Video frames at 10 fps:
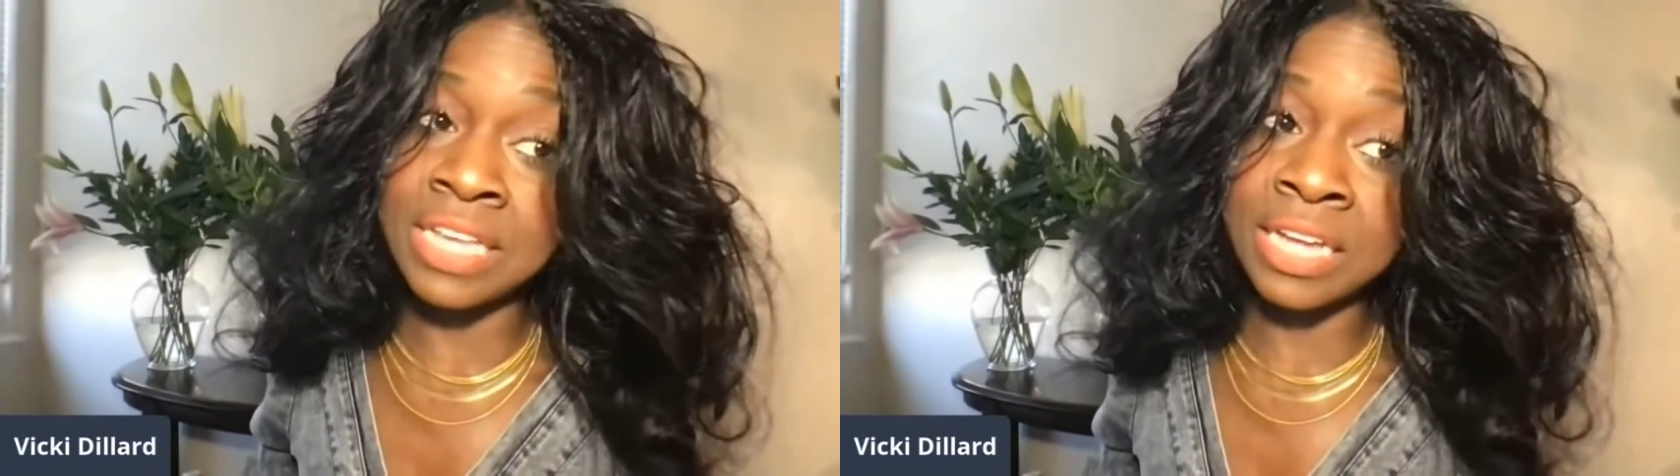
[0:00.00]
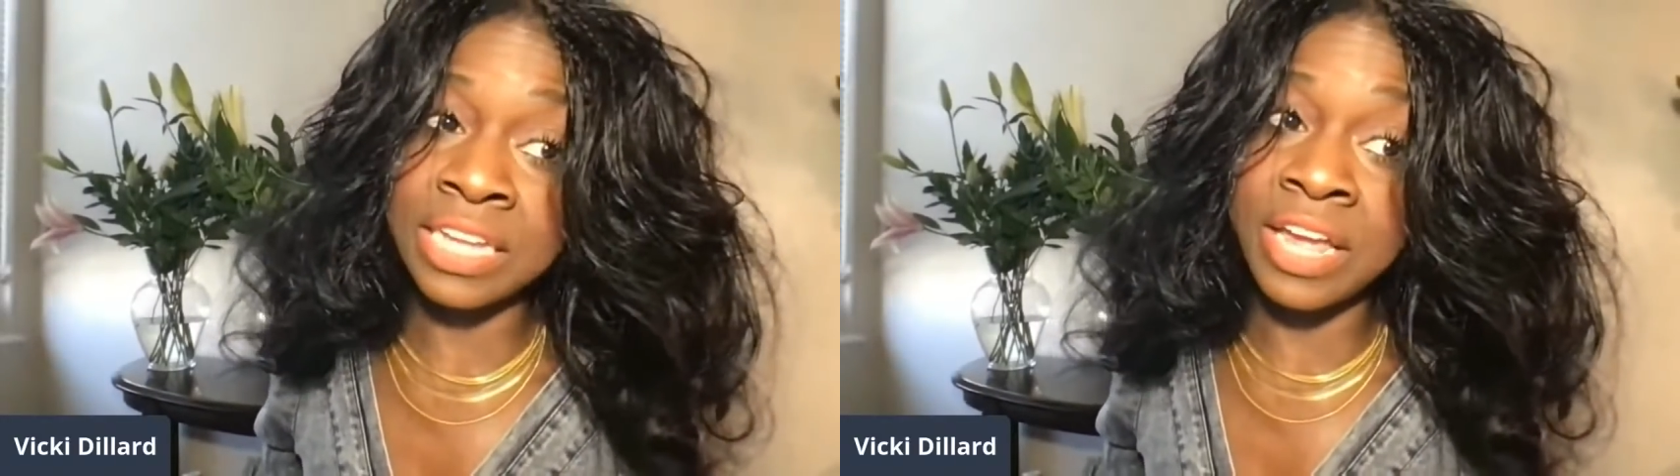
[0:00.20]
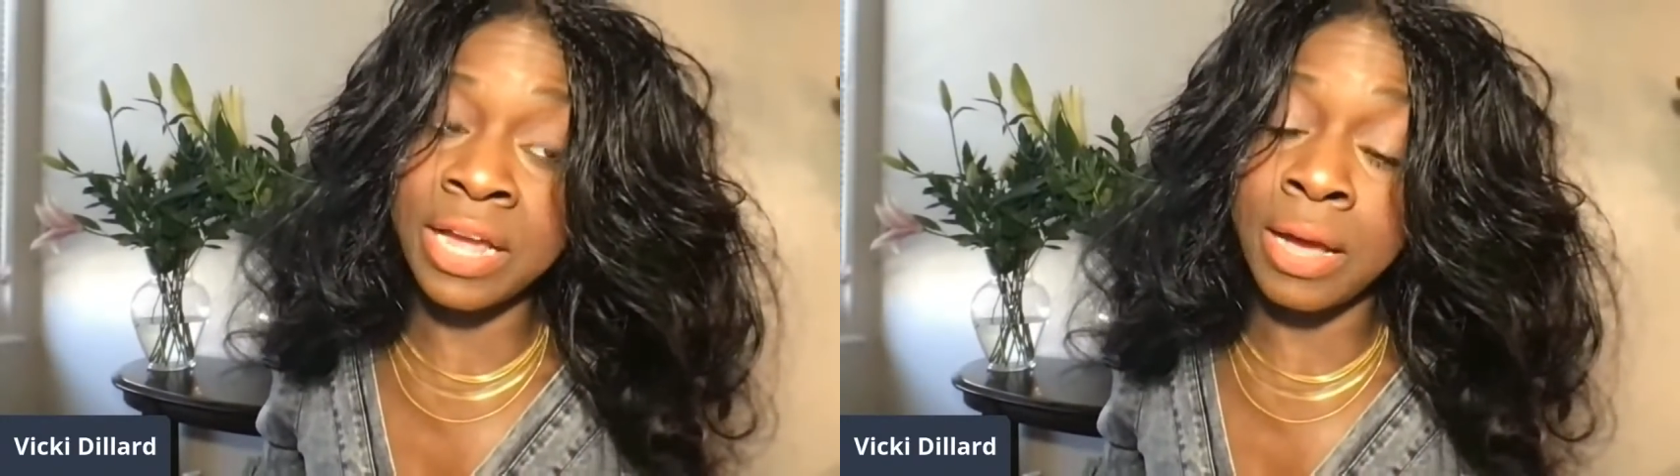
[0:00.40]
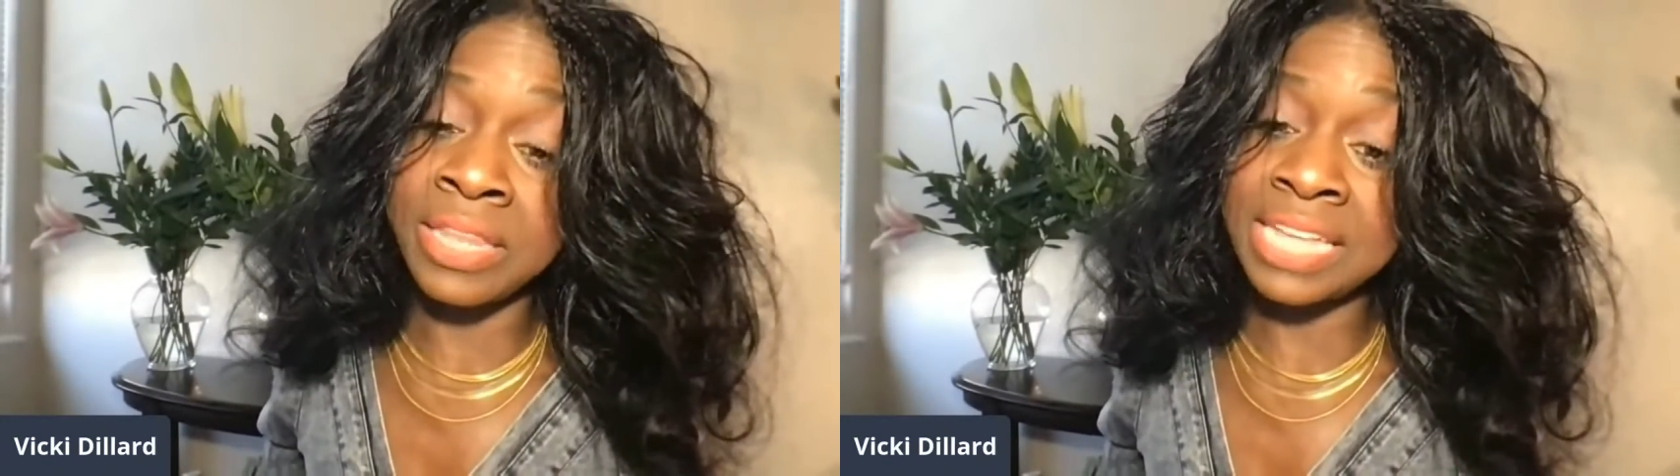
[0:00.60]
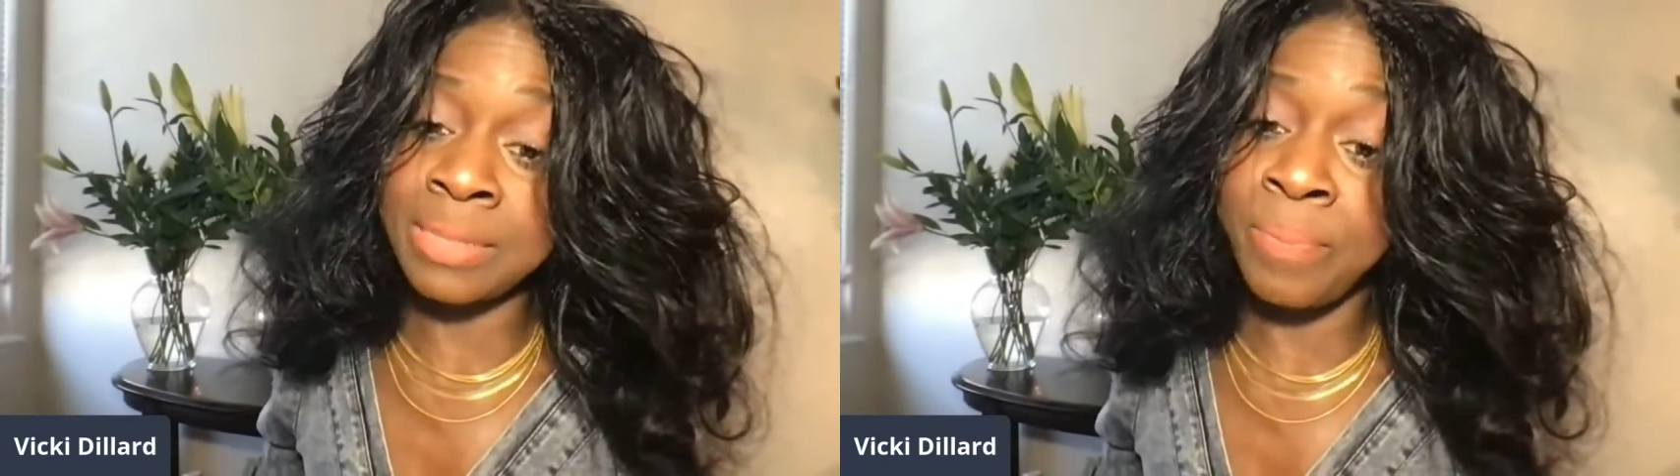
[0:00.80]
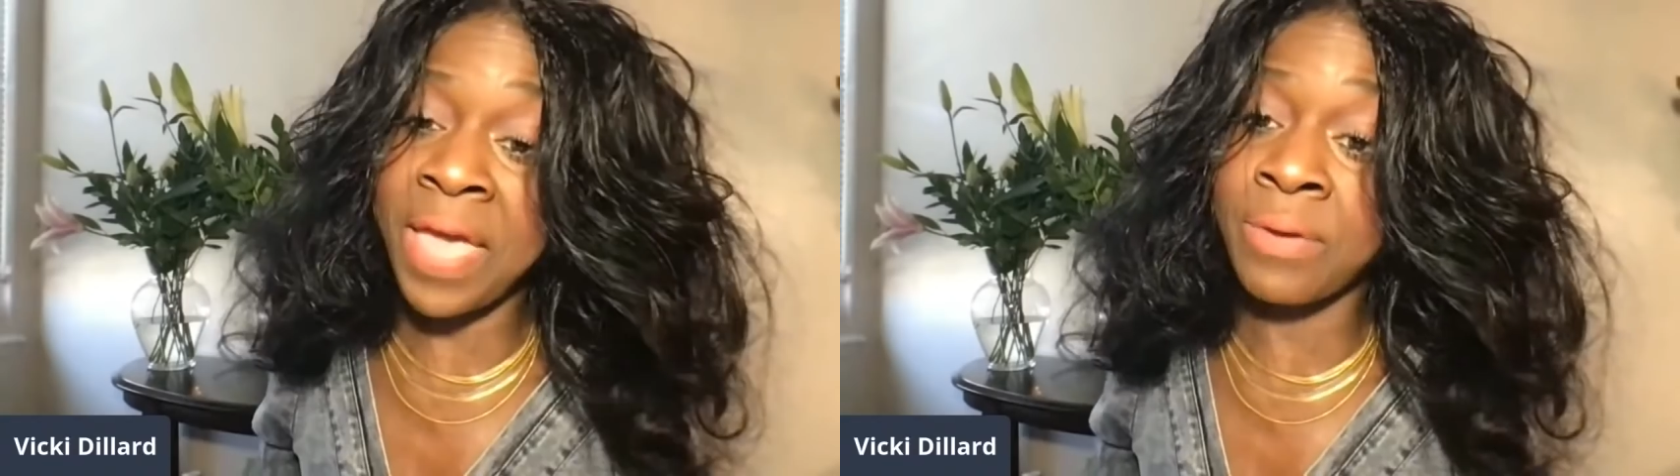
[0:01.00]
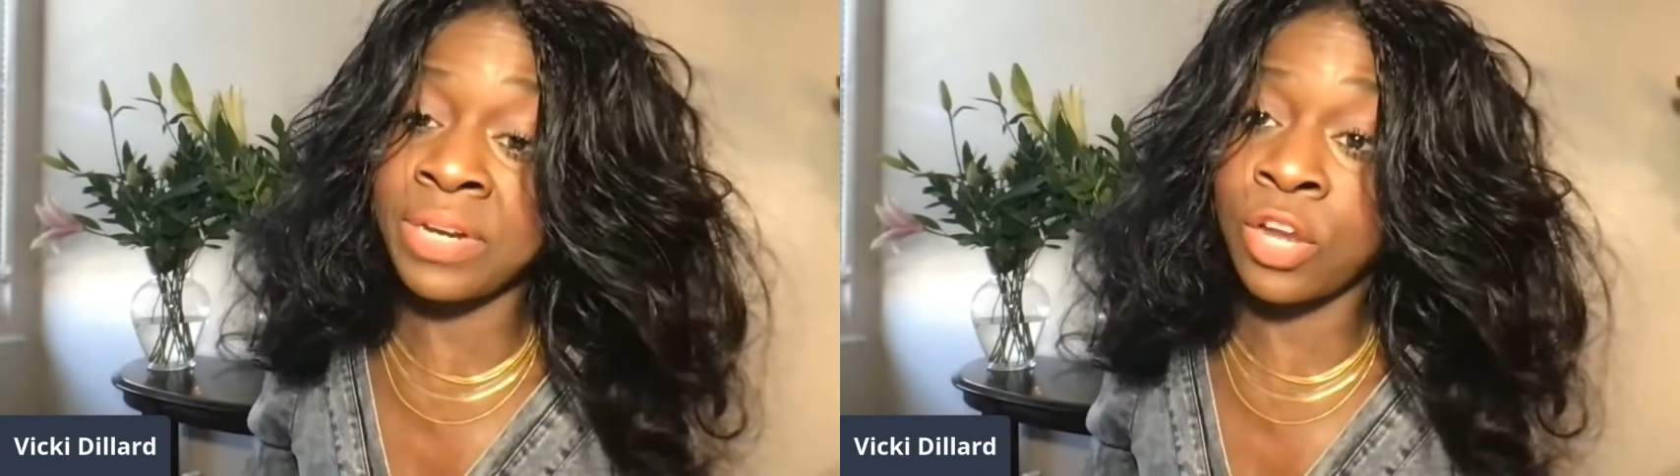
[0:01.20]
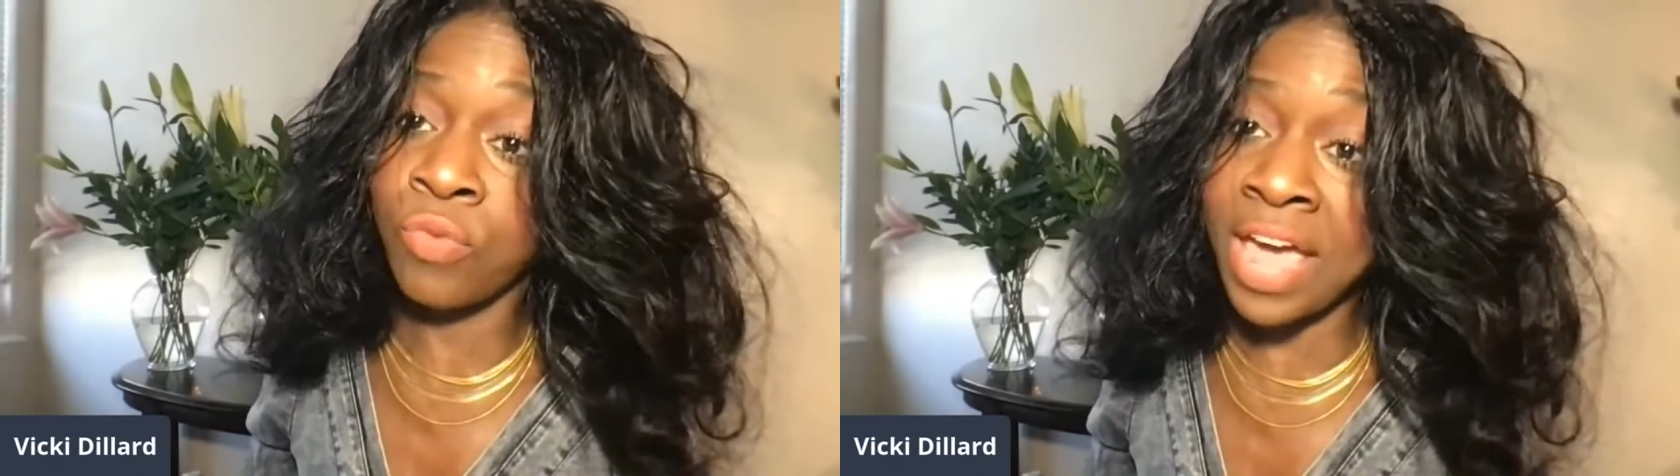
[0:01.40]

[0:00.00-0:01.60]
that's apparently